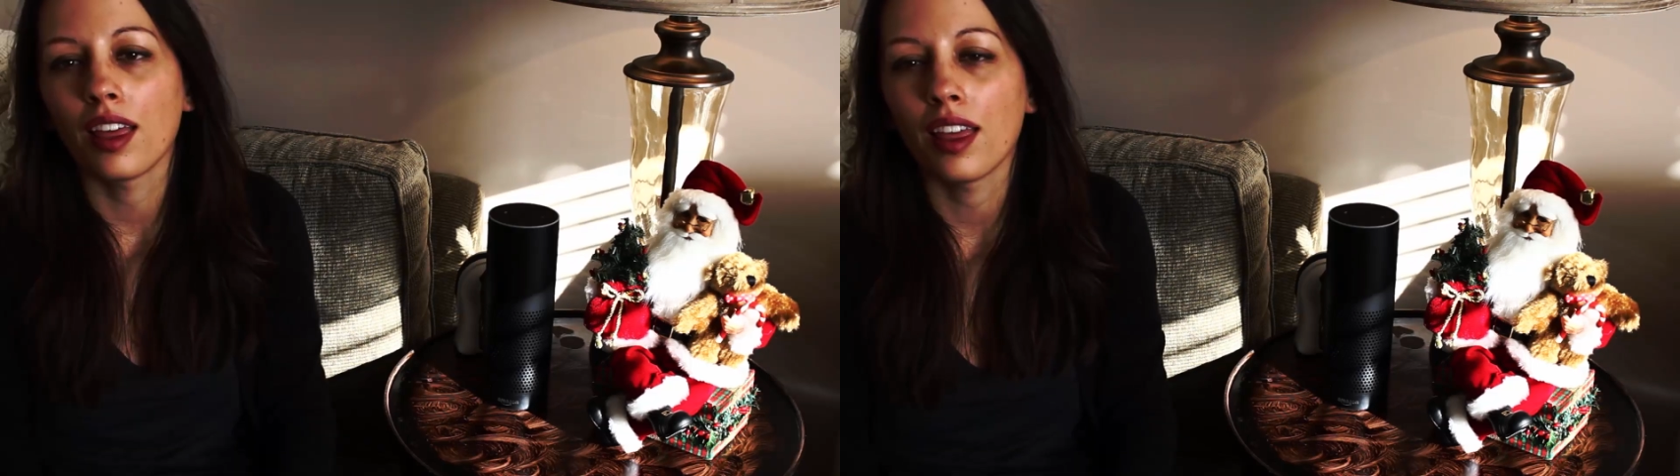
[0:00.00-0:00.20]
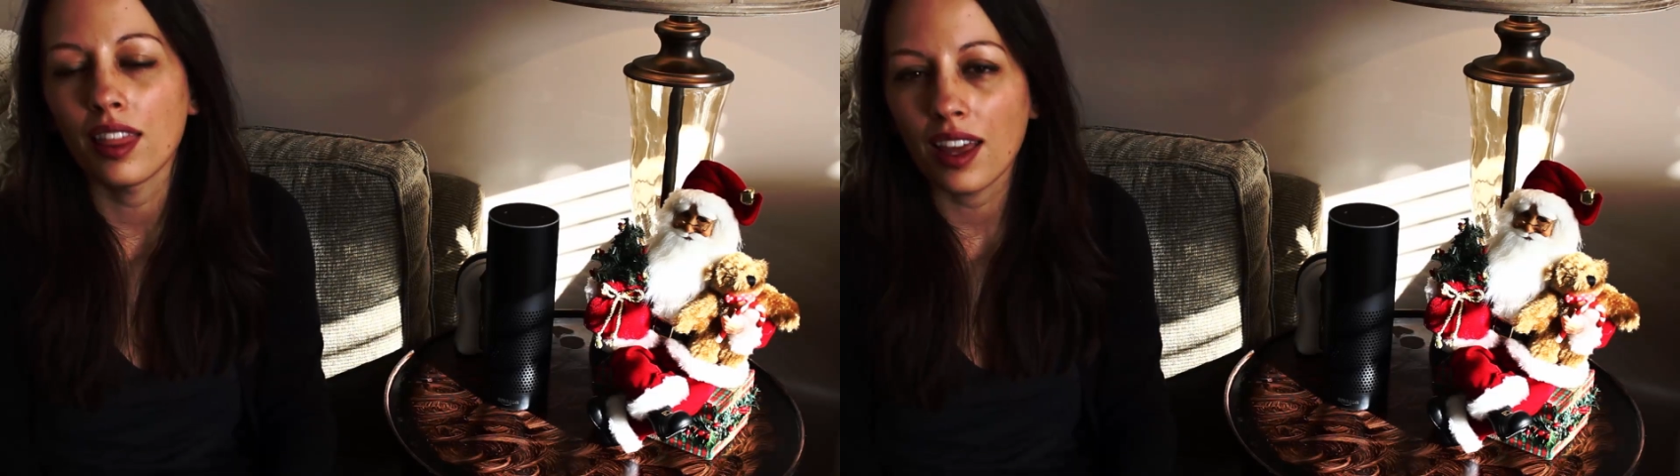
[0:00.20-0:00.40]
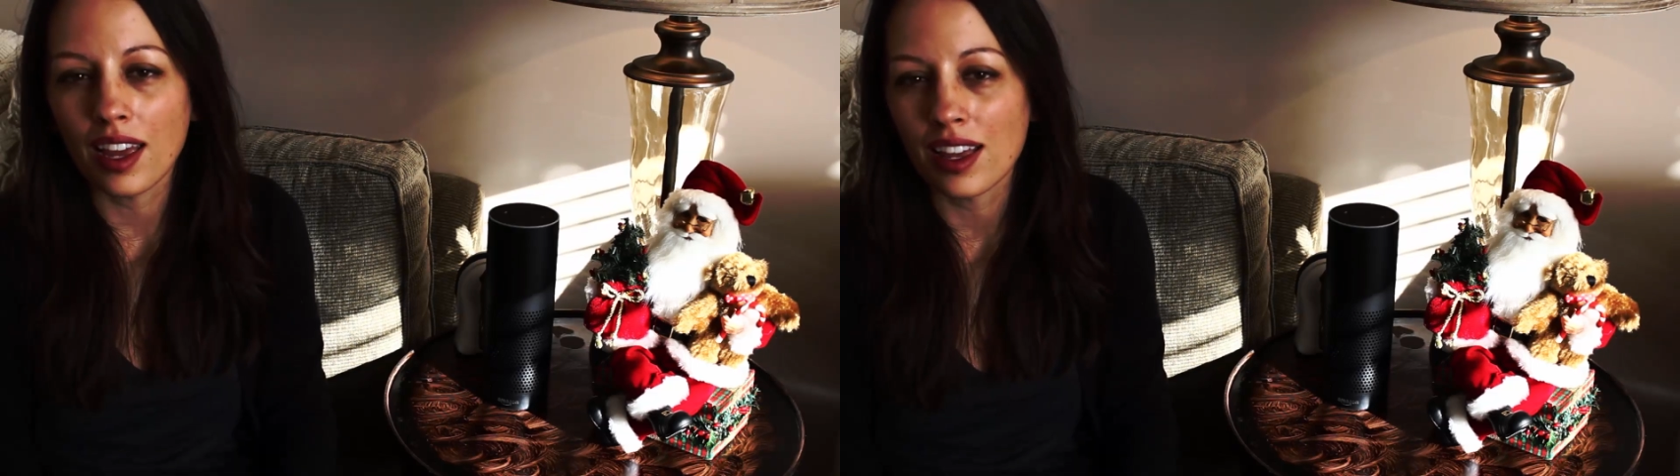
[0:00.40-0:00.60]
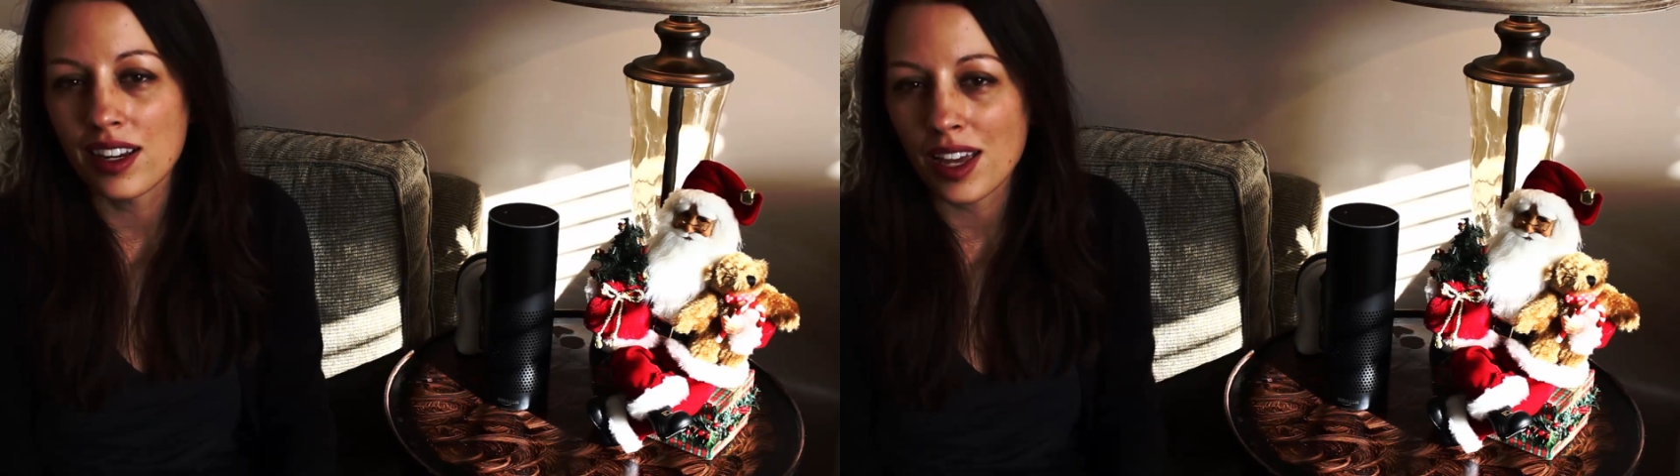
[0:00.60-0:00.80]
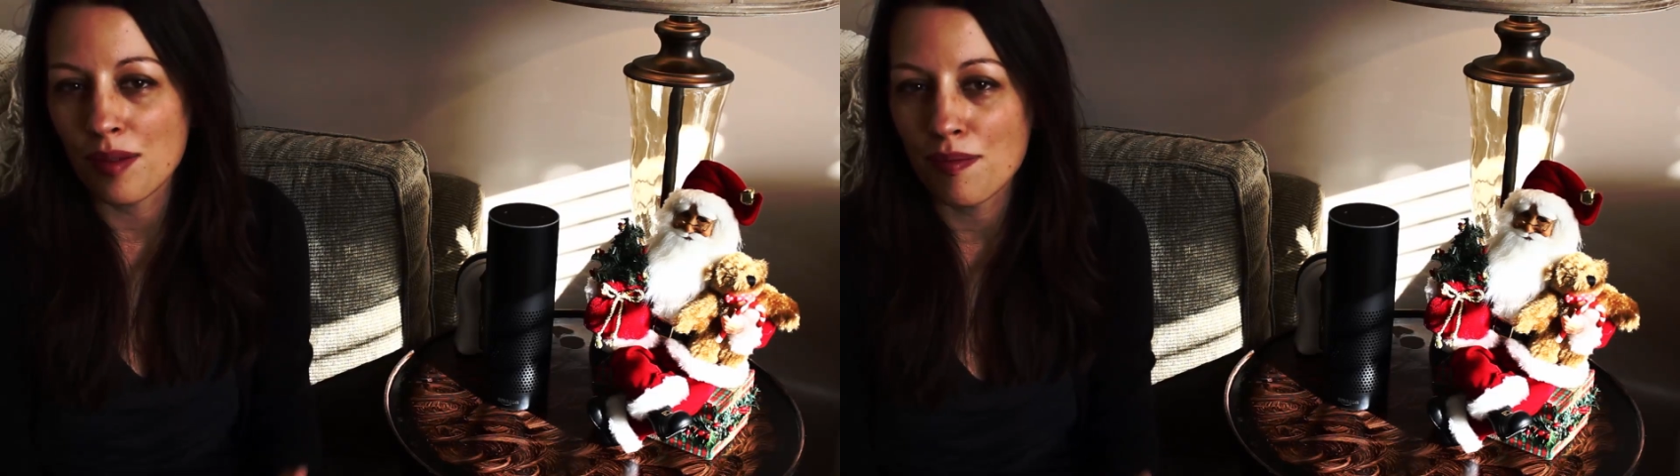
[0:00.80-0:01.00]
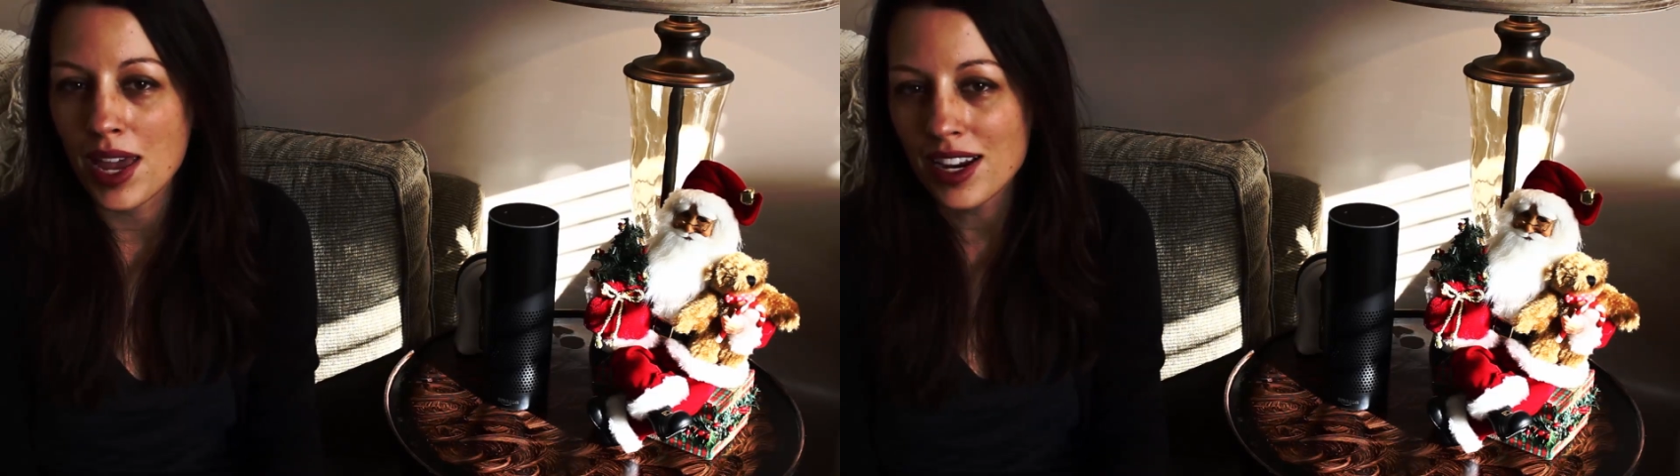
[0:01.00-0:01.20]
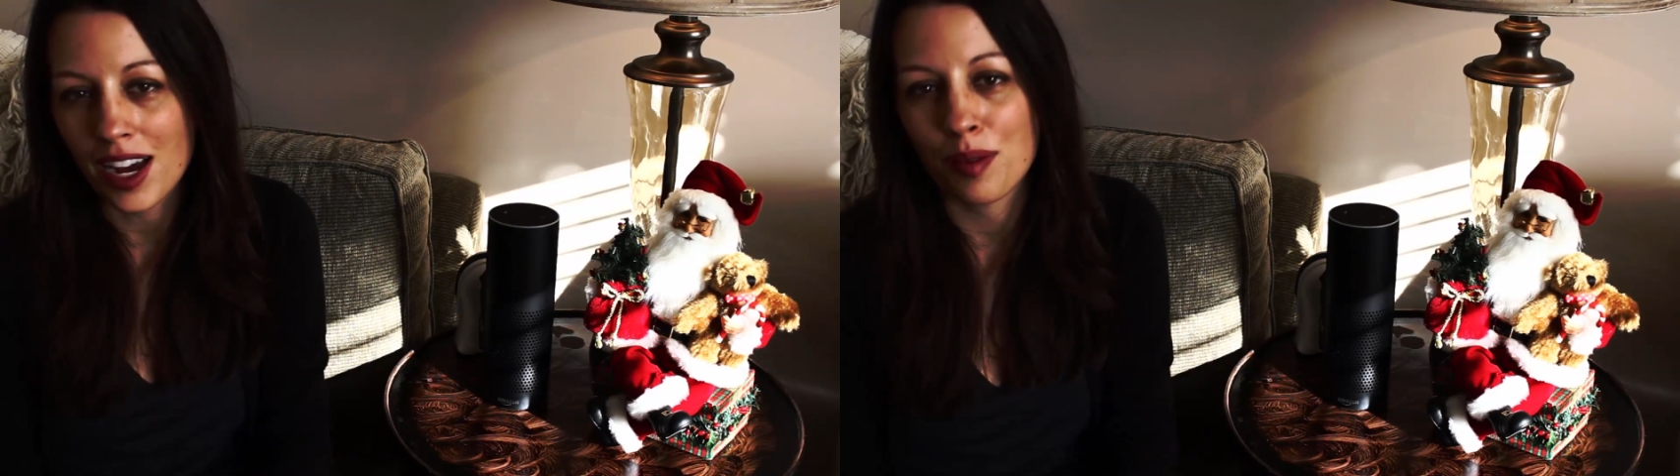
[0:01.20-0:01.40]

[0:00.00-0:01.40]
it. In the end, it may not